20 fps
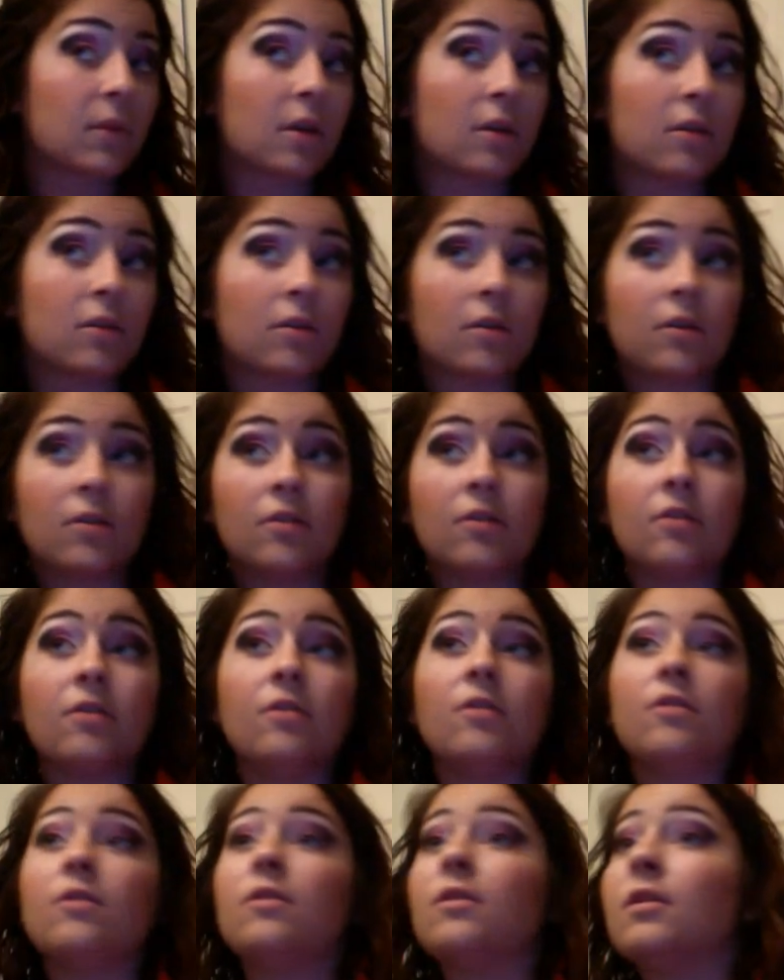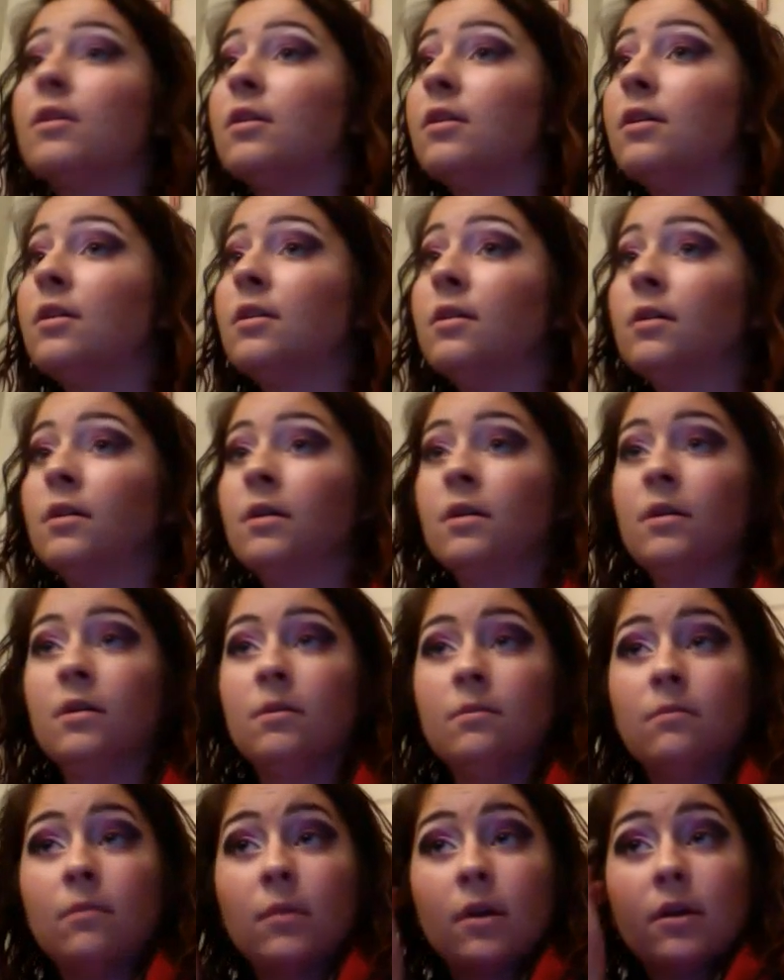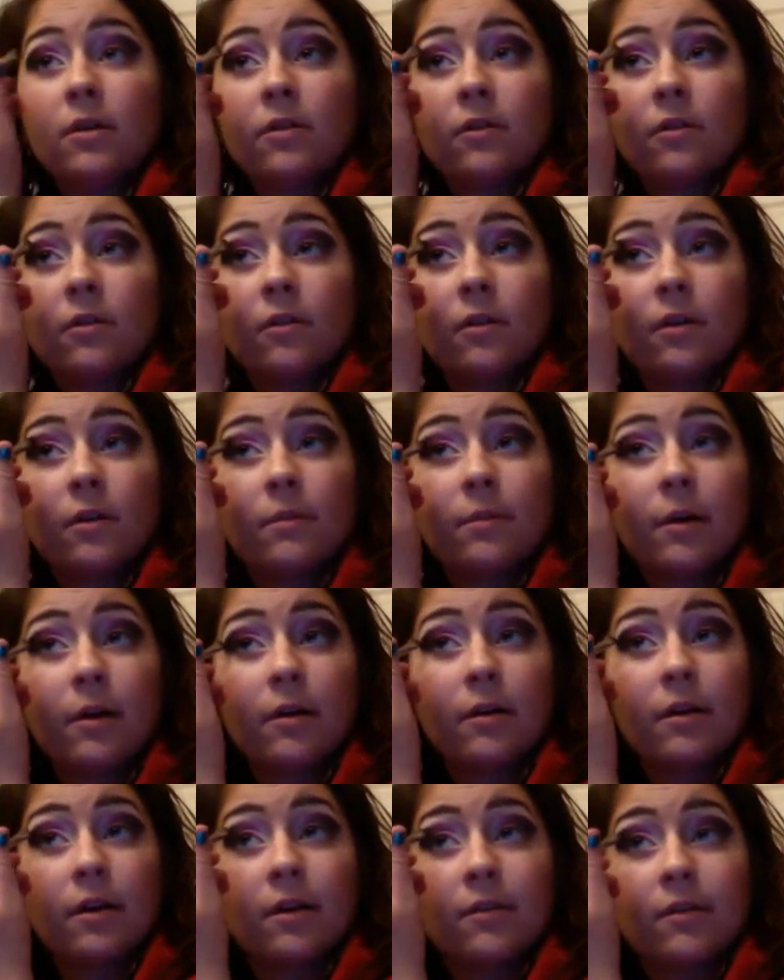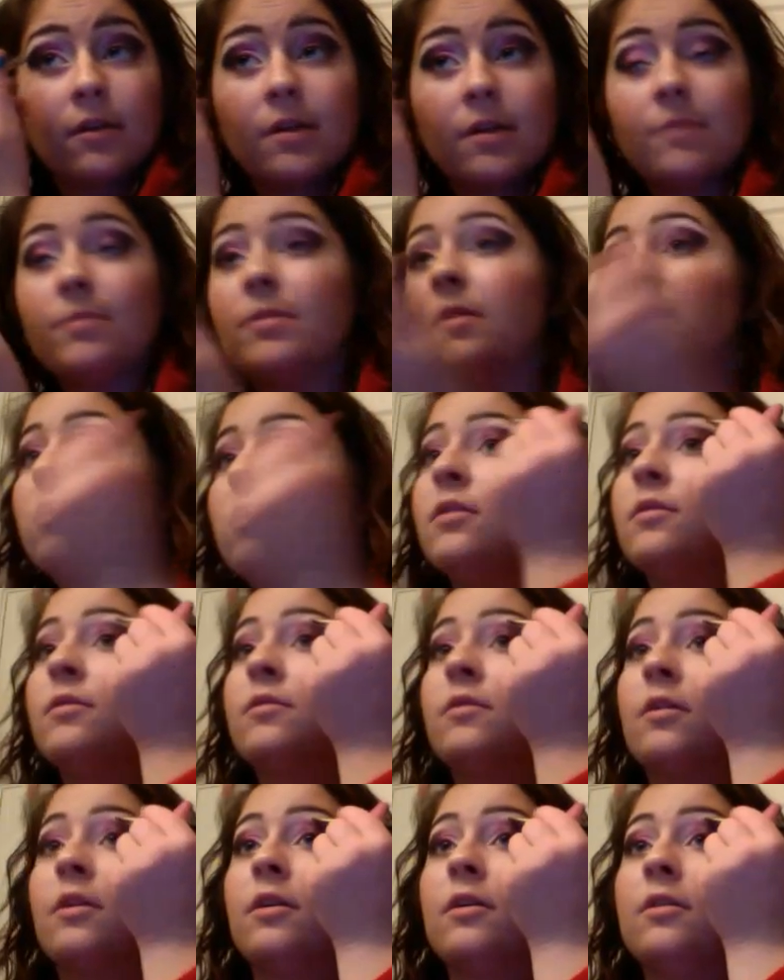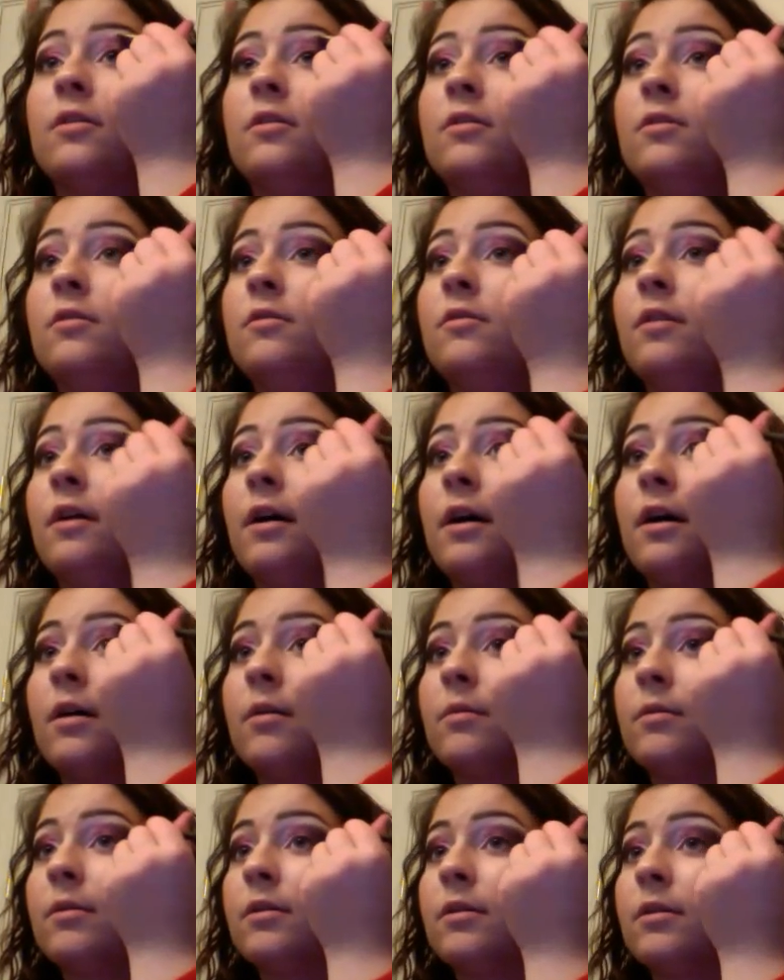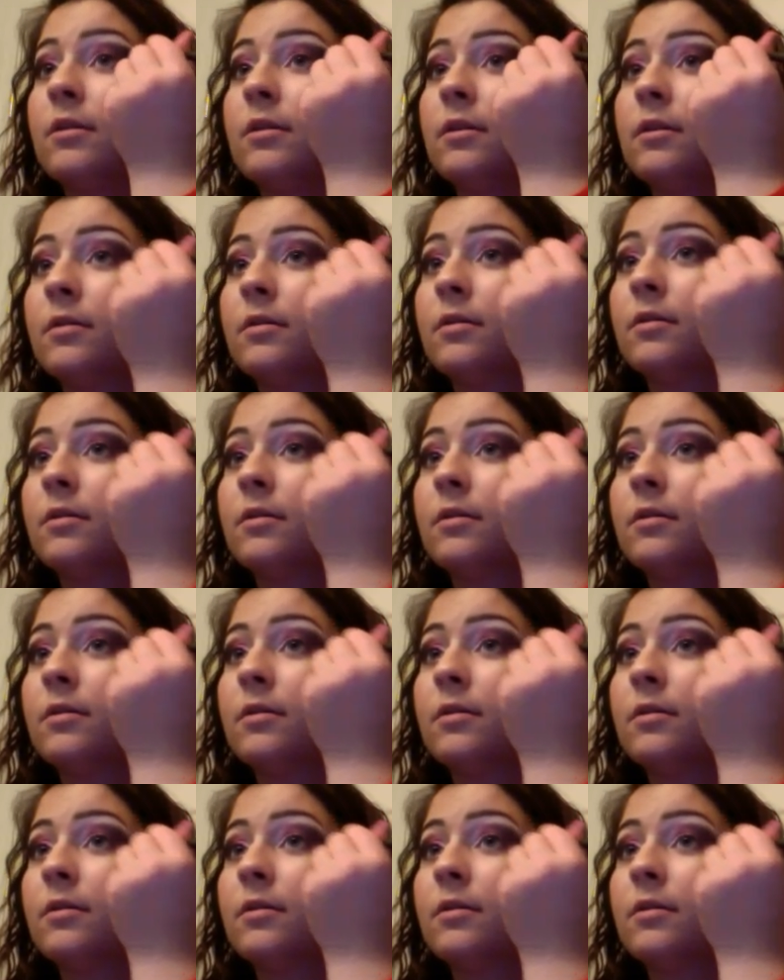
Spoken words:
So as you can see, make sure they're about even up here. I know it's hard to do that when you're